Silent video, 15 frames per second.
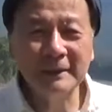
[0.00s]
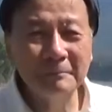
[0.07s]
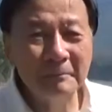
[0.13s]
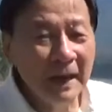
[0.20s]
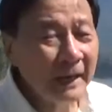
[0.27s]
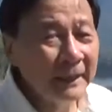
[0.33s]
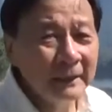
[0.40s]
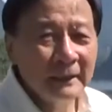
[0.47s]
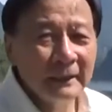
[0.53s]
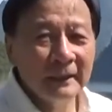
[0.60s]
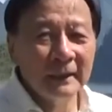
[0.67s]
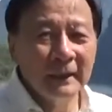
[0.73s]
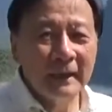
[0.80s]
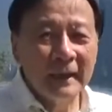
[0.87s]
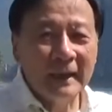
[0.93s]
and mind.
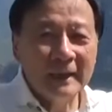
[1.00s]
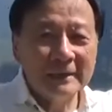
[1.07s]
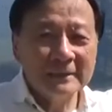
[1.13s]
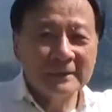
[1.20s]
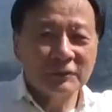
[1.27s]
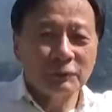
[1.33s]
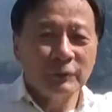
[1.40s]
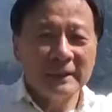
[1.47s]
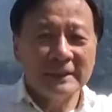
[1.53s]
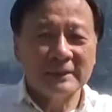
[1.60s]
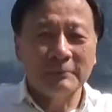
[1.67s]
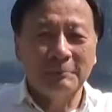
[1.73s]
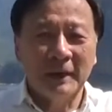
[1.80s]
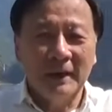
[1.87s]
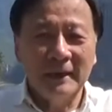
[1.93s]

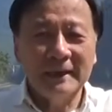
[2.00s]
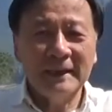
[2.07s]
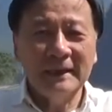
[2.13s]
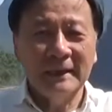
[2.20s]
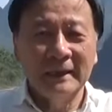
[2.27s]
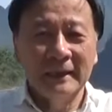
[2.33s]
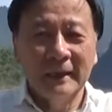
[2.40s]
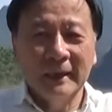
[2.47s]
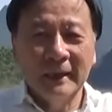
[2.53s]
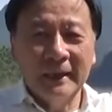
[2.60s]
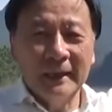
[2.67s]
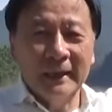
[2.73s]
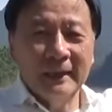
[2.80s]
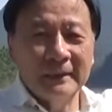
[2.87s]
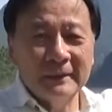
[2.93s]
Squeeze body and
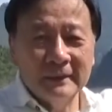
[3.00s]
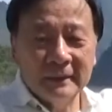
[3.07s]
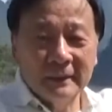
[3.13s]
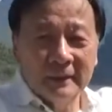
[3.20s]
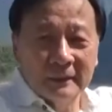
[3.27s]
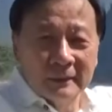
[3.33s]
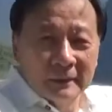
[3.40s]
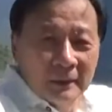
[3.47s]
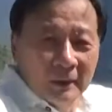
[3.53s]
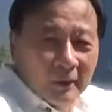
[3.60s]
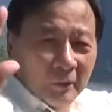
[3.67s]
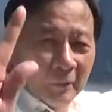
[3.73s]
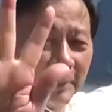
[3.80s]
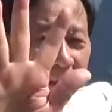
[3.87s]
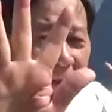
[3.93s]
then the
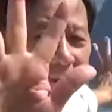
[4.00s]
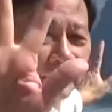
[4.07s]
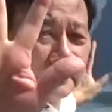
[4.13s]
open